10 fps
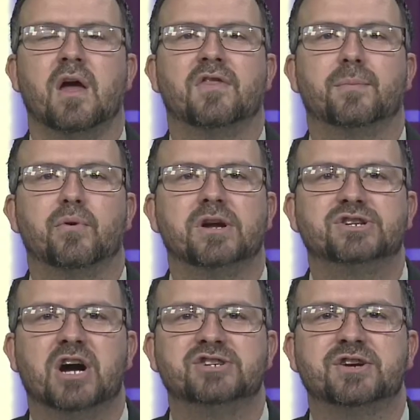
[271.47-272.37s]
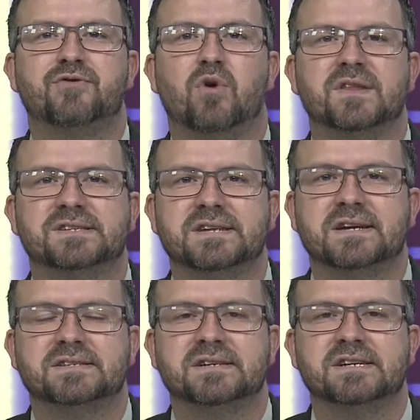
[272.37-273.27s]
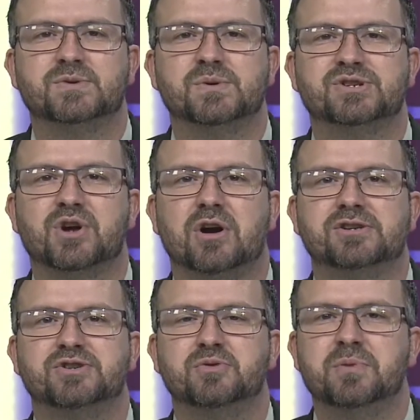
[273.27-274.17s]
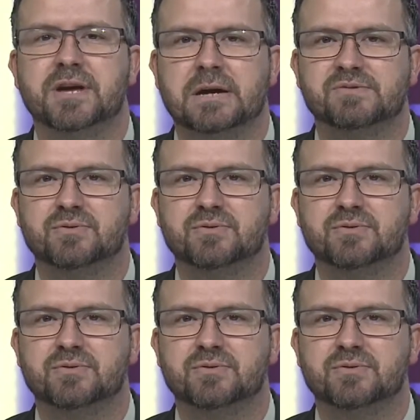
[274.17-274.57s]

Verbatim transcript: The pre-judging for the CACs will start 2 p.m.